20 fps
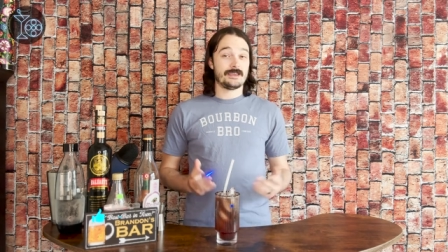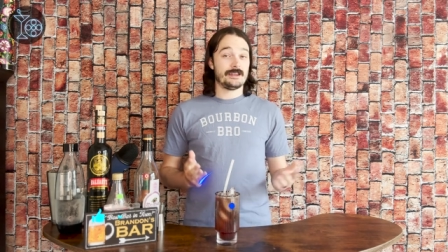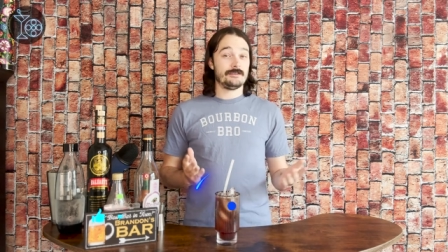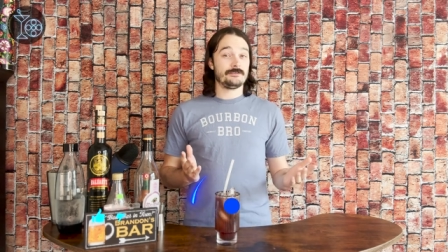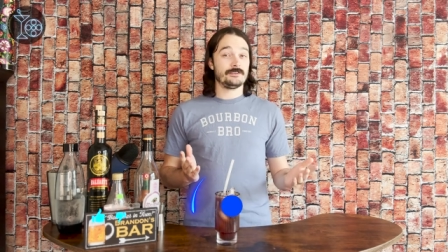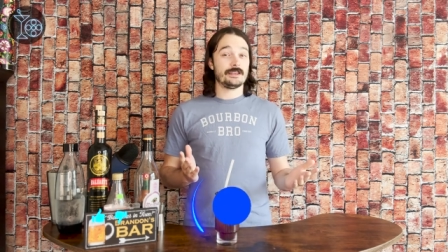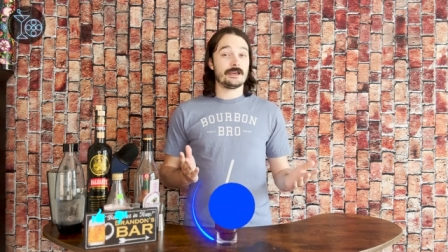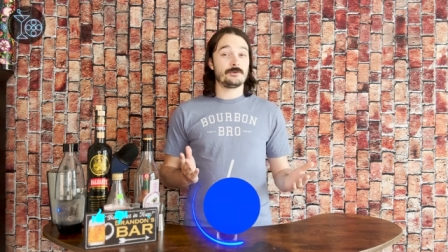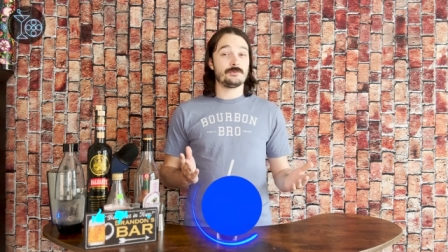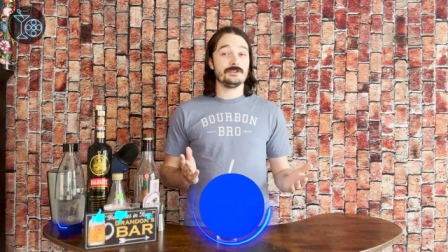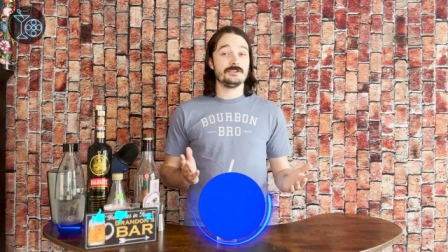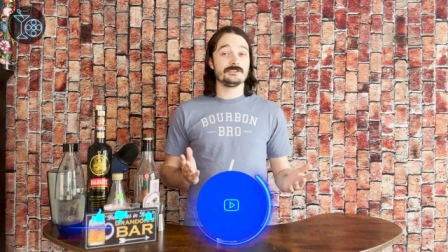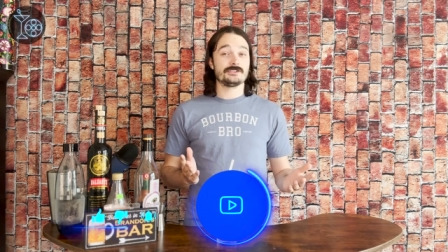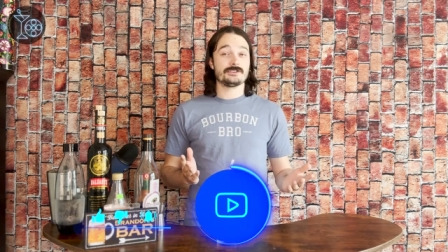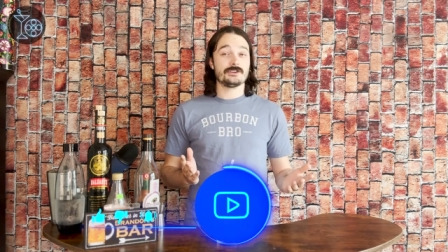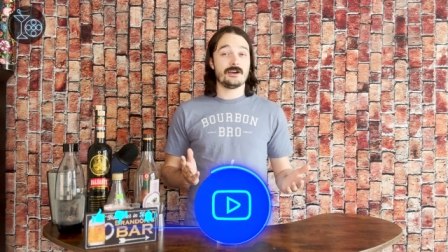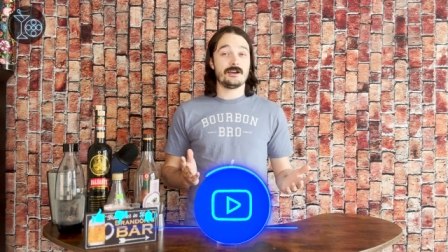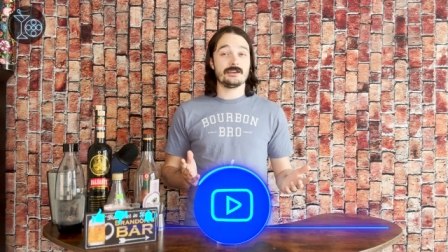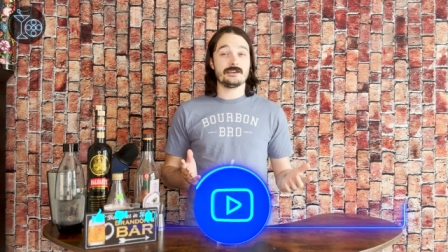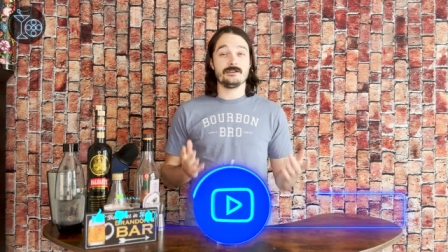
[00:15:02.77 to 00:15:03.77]
And if you like what you
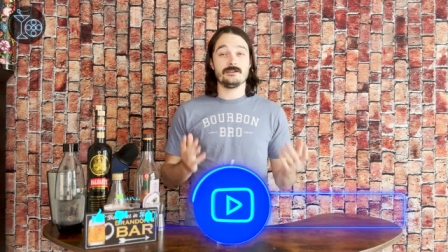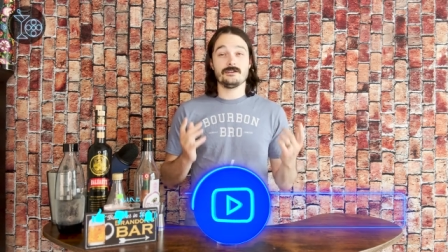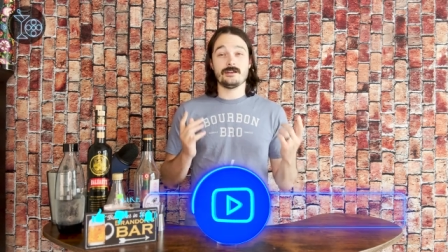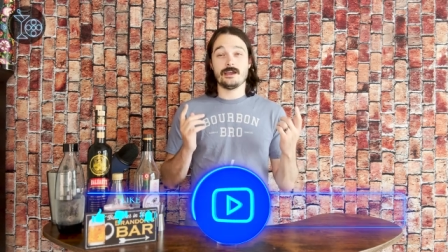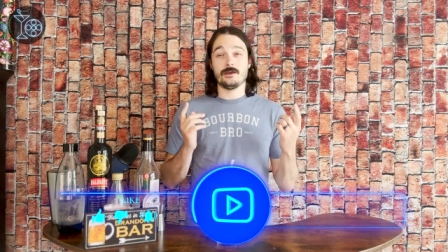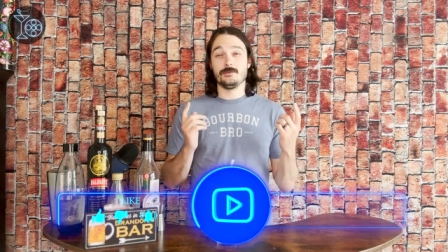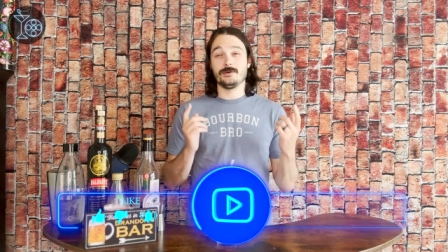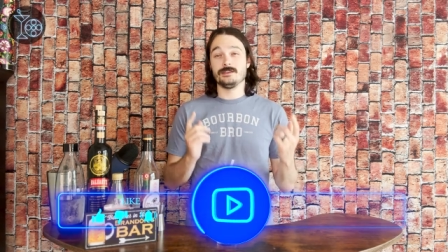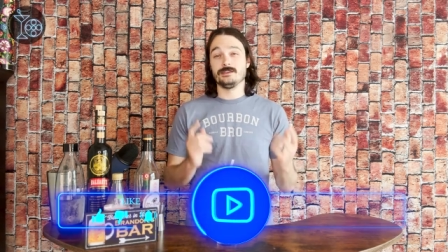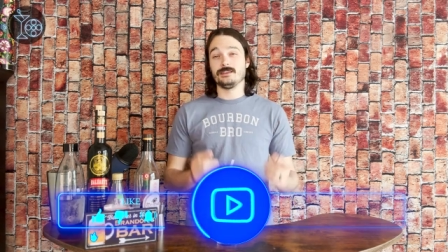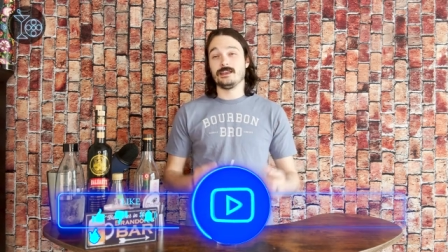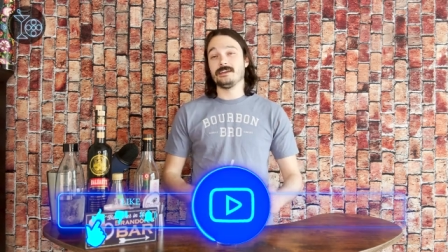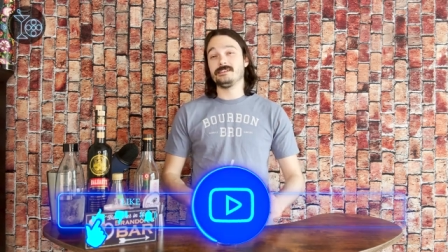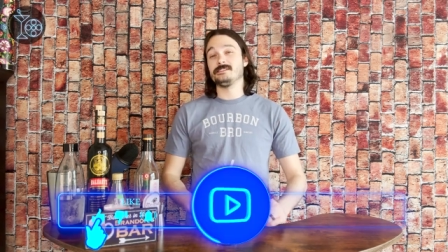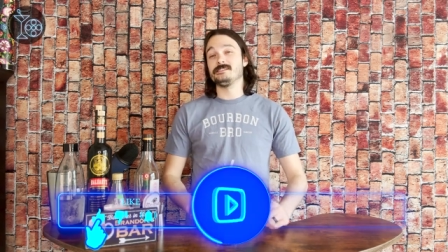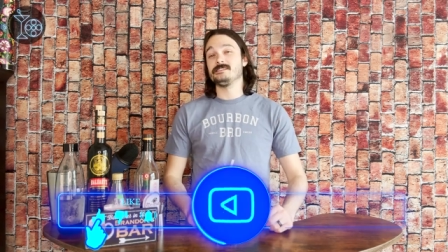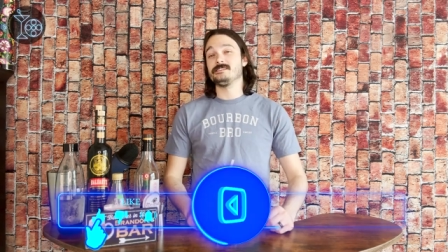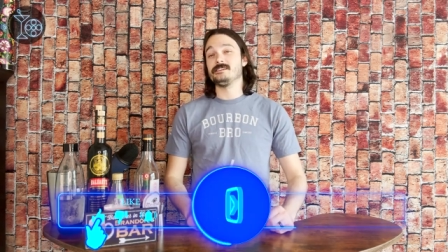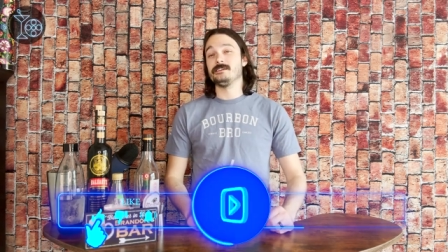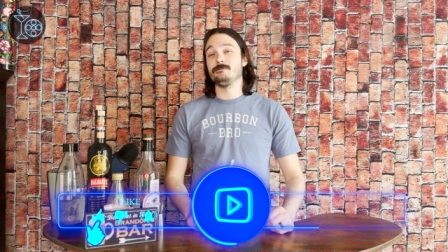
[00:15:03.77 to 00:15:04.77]
saw here and would like
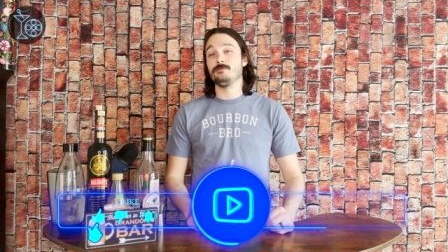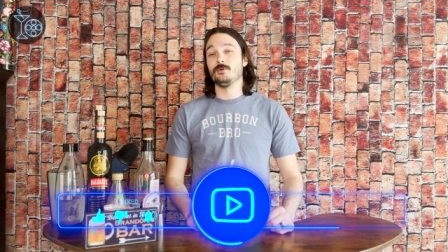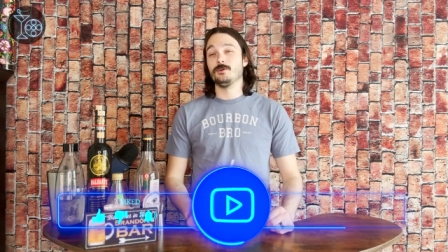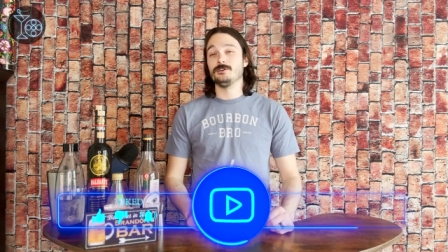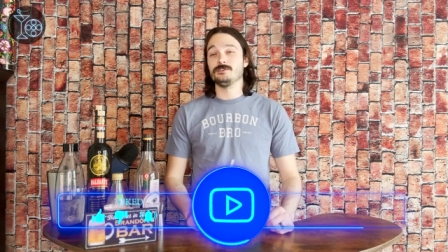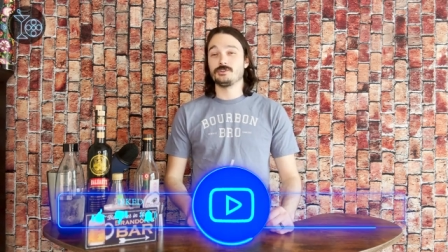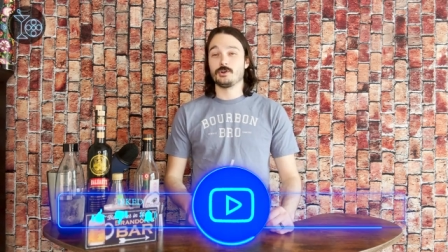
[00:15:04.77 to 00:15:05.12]
to see more,